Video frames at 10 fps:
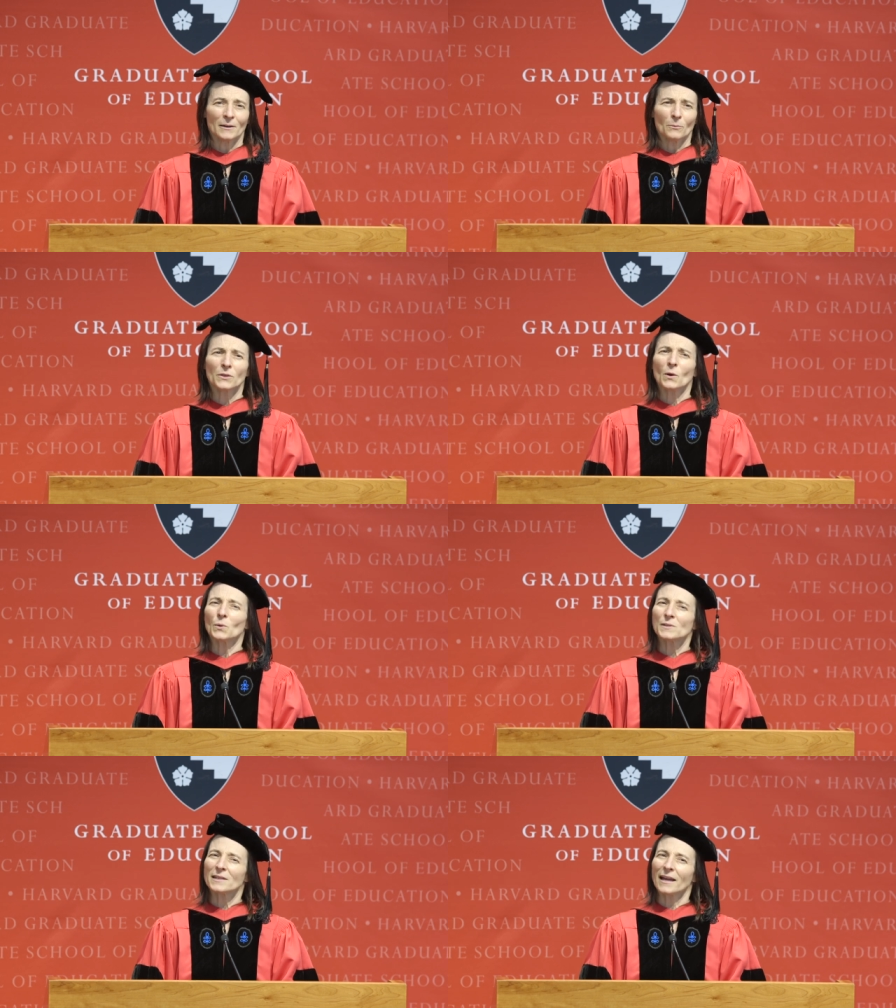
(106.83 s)
with
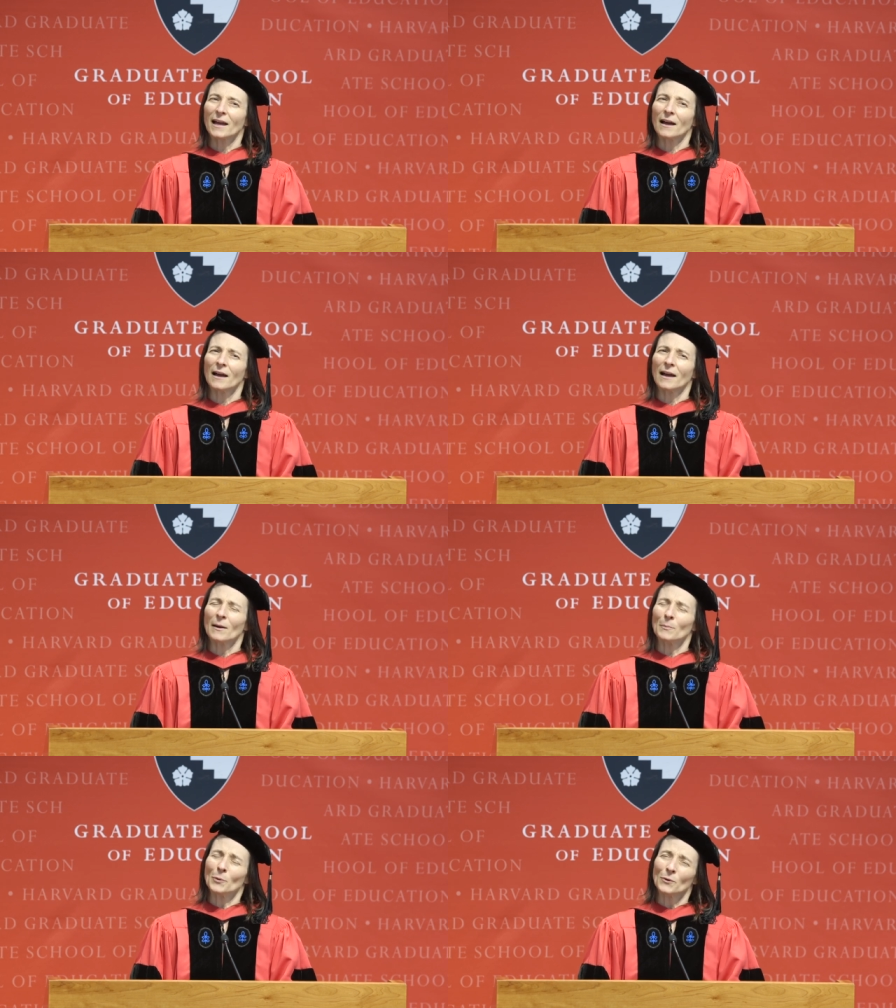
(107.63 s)
goals like
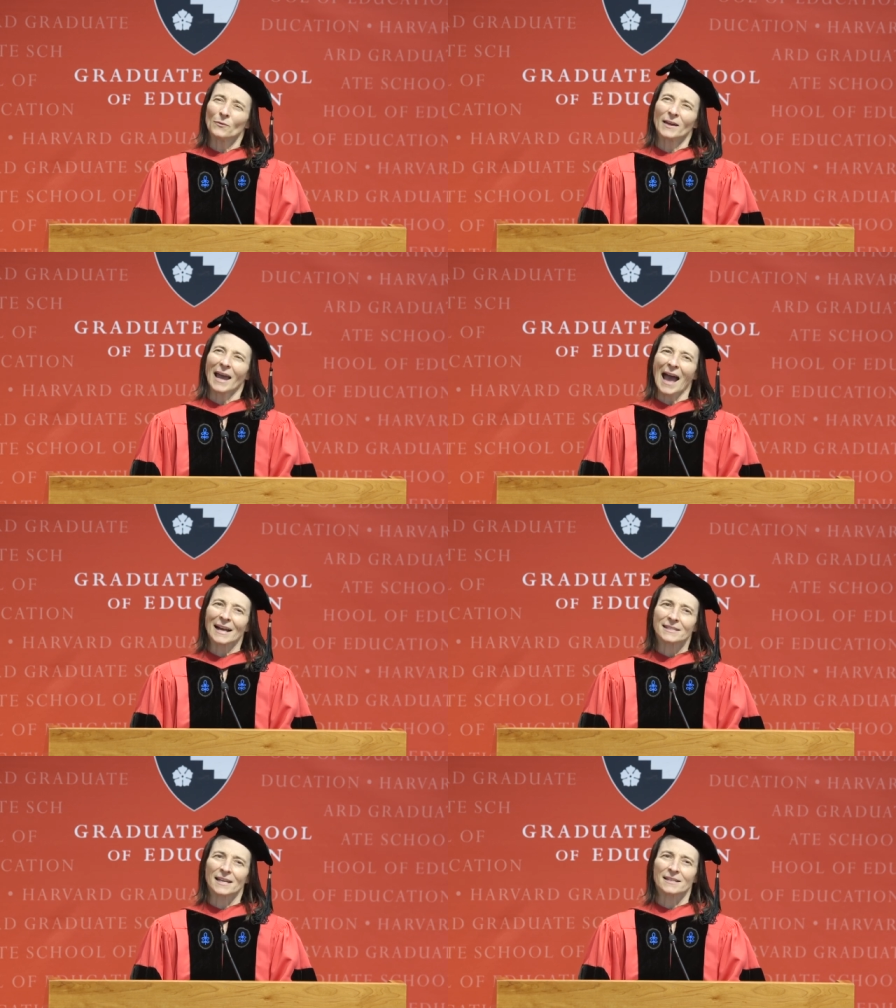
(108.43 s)
improving
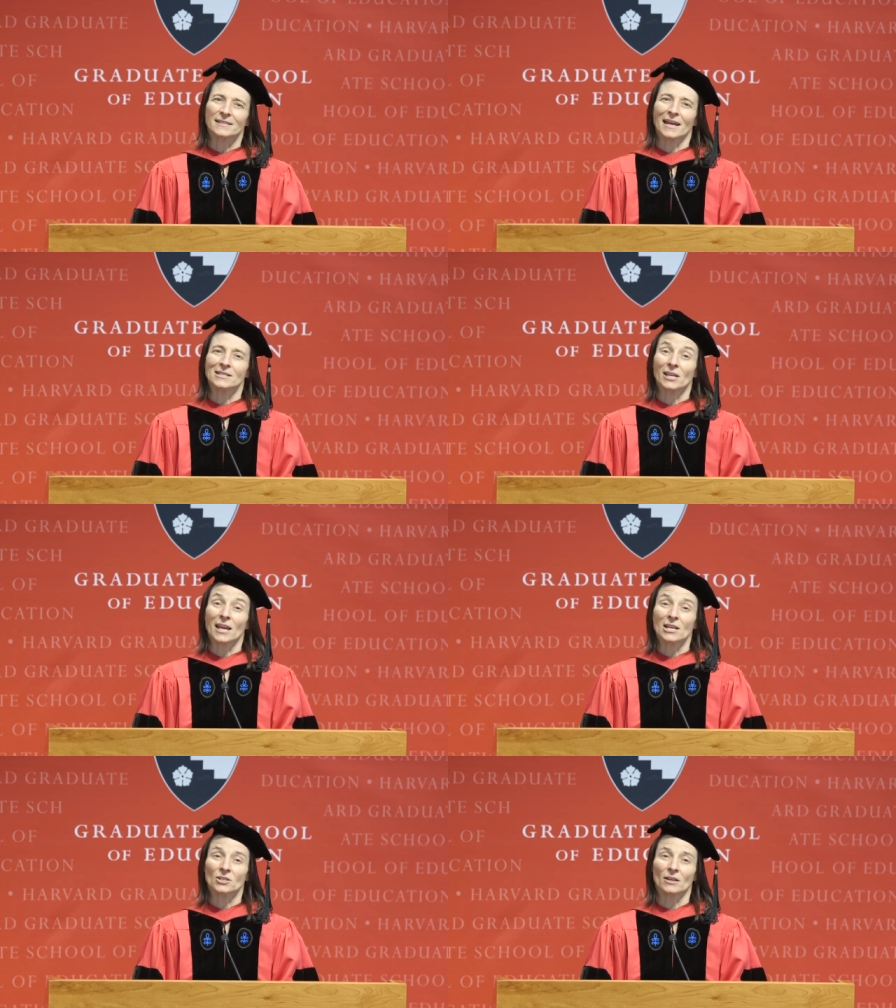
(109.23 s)
access to
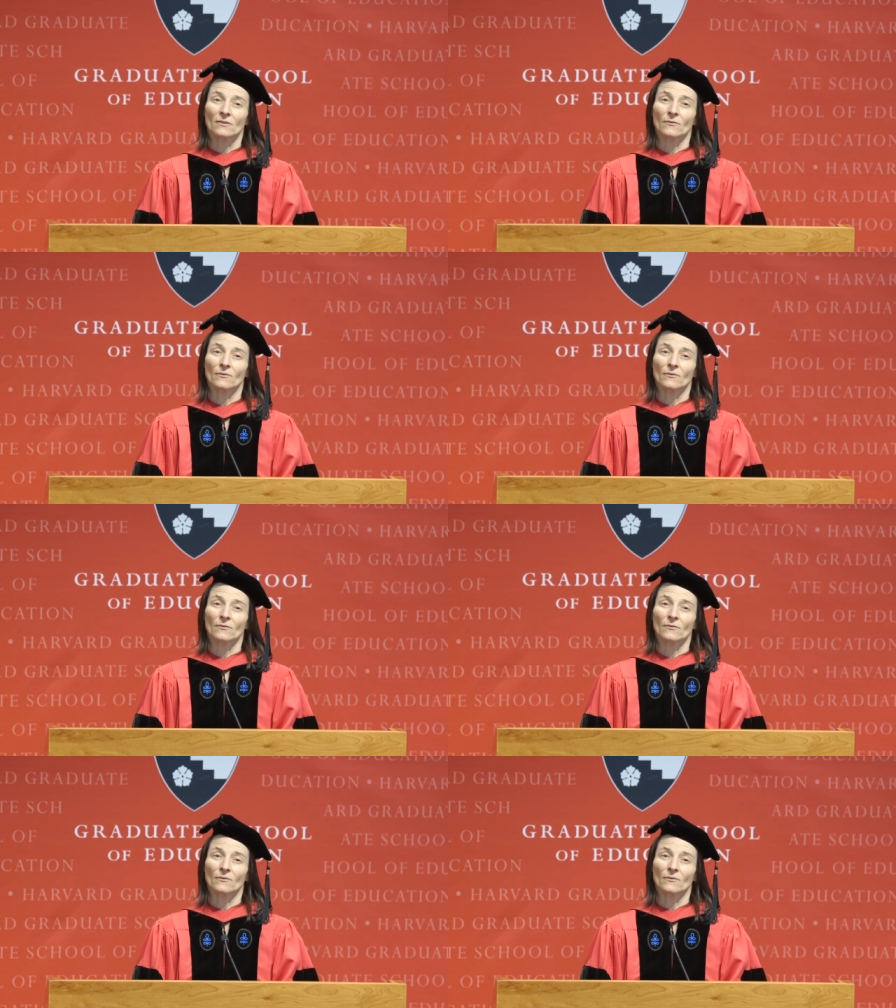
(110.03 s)
education